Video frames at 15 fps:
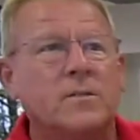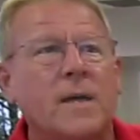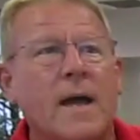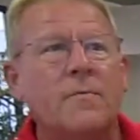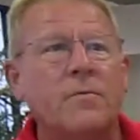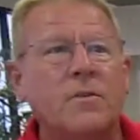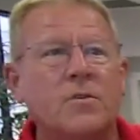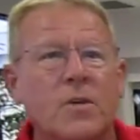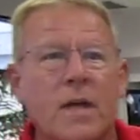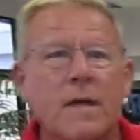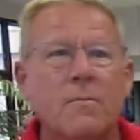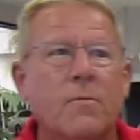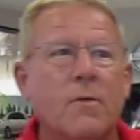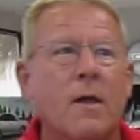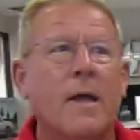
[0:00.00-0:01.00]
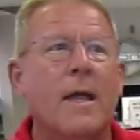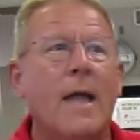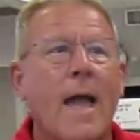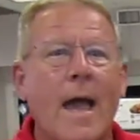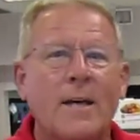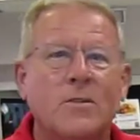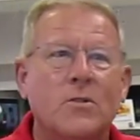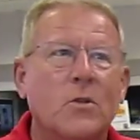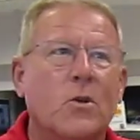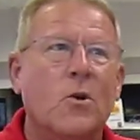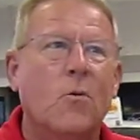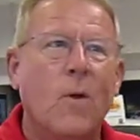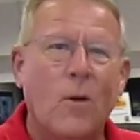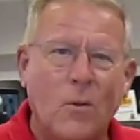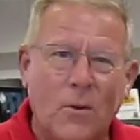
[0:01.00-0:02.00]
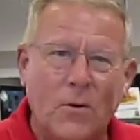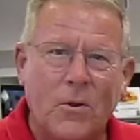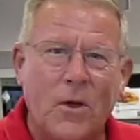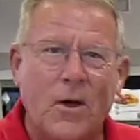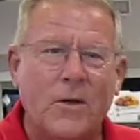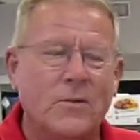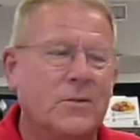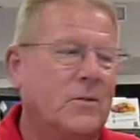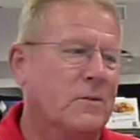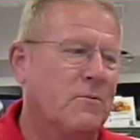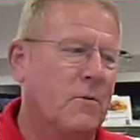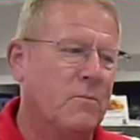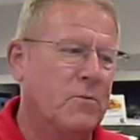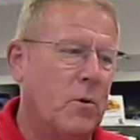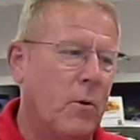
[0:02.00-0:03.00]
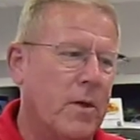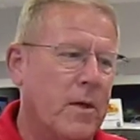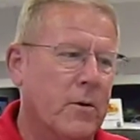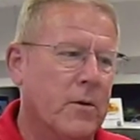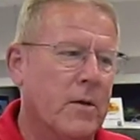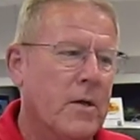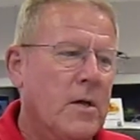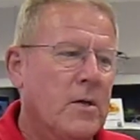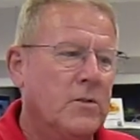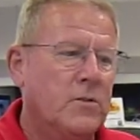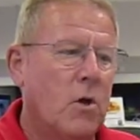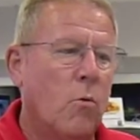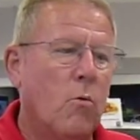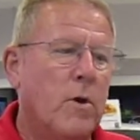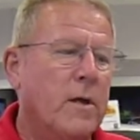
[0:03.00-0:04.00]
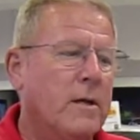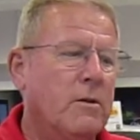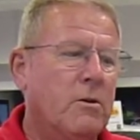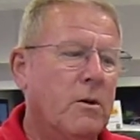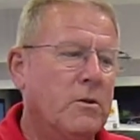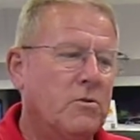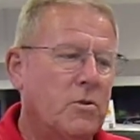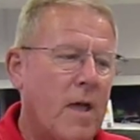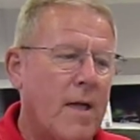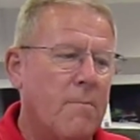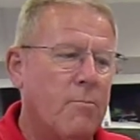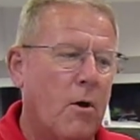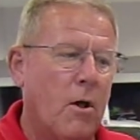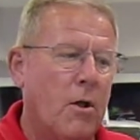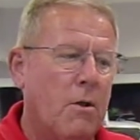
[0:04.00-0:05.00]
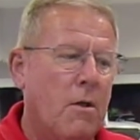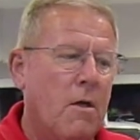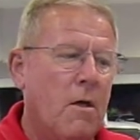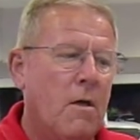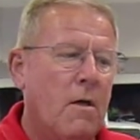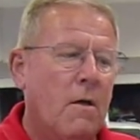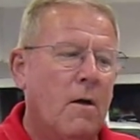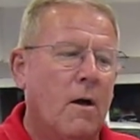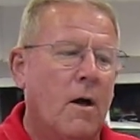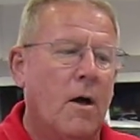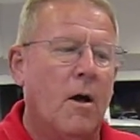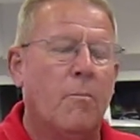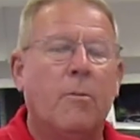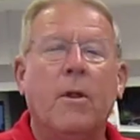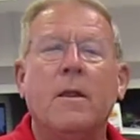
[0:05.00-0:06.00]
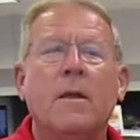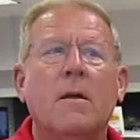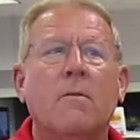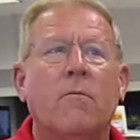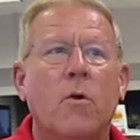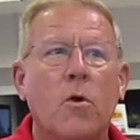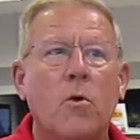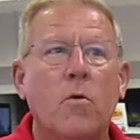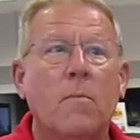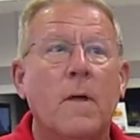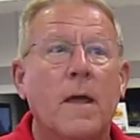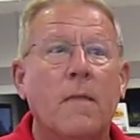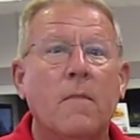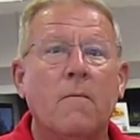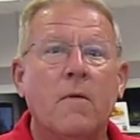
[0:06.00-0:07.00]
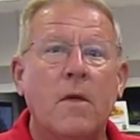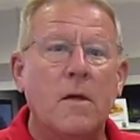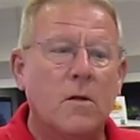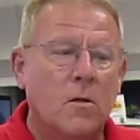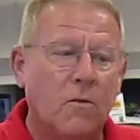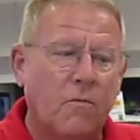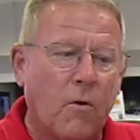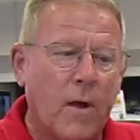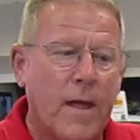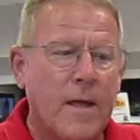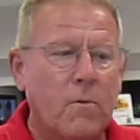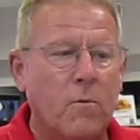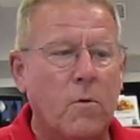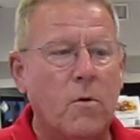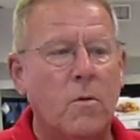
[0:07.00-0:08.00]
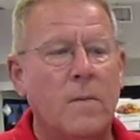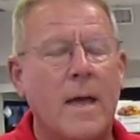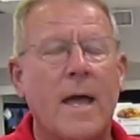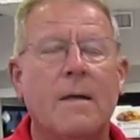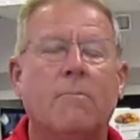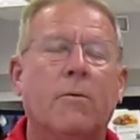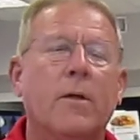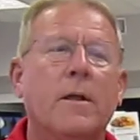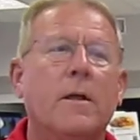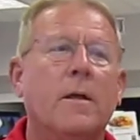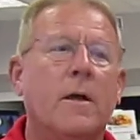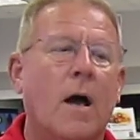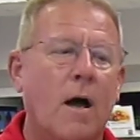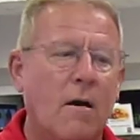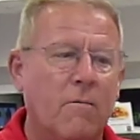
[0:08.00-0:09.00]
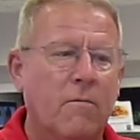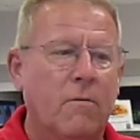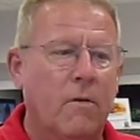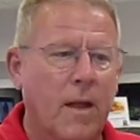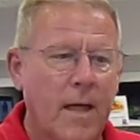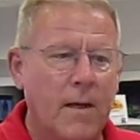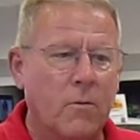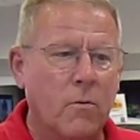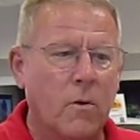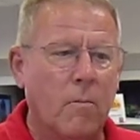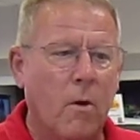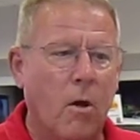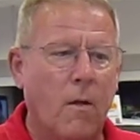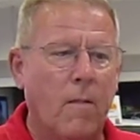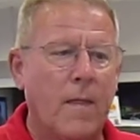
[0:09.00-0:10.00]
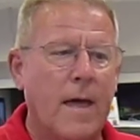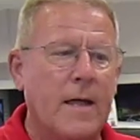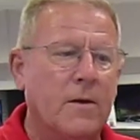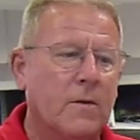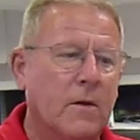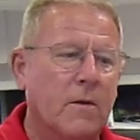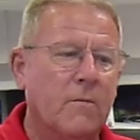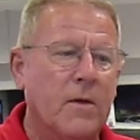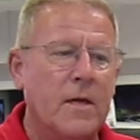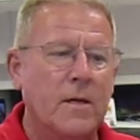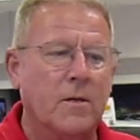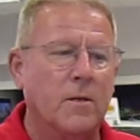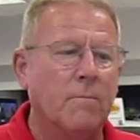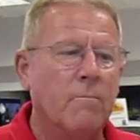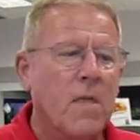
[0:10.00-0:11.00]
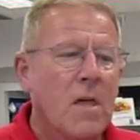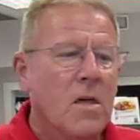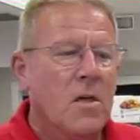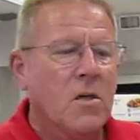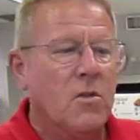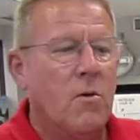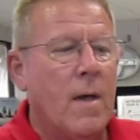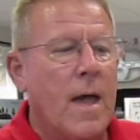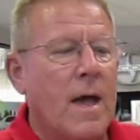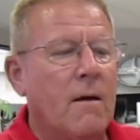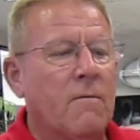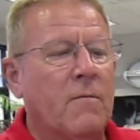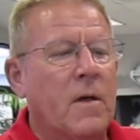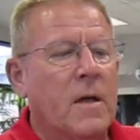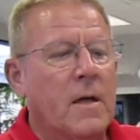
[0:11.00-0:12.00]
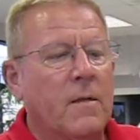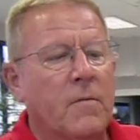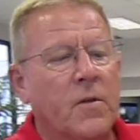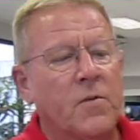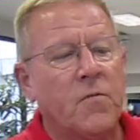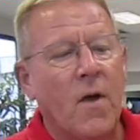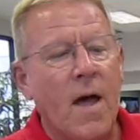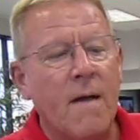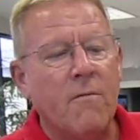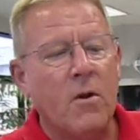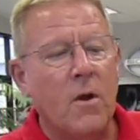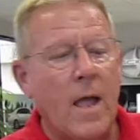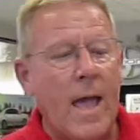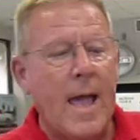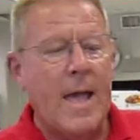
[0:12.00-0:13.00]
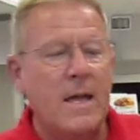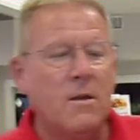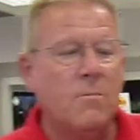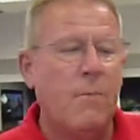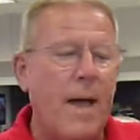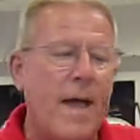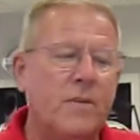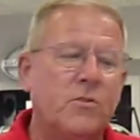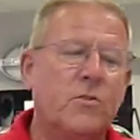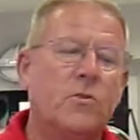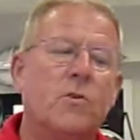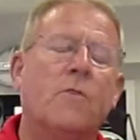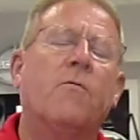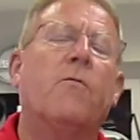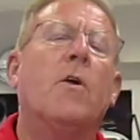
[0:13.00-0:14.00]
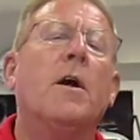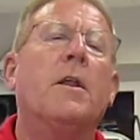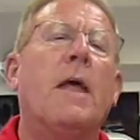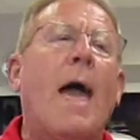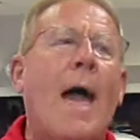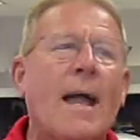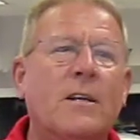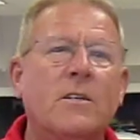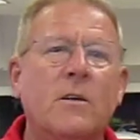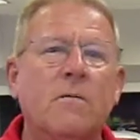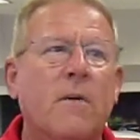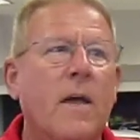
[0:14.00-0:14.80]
got the same thing as the Corolla does from Toyota. So we're in good shape on plenty of room in the vehicle for headroom and plenty of legroom on that vehicle. You have the driver and passenger front active